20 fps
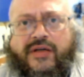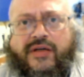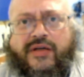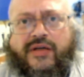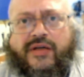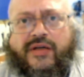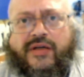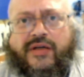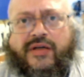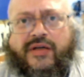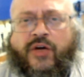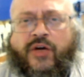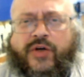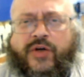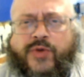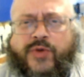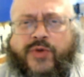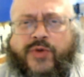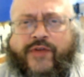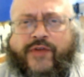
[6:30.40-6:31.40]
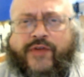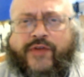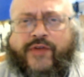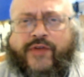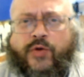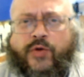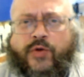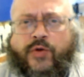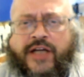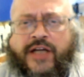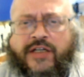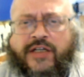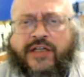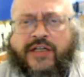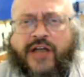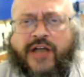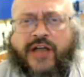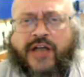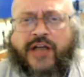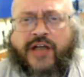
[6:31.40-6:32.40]
Gingrich Revolution in
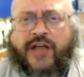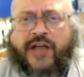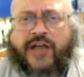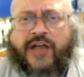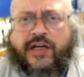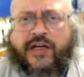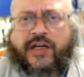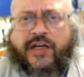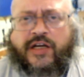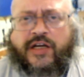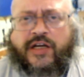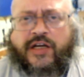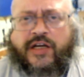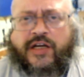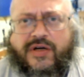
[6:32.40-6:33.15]
1994.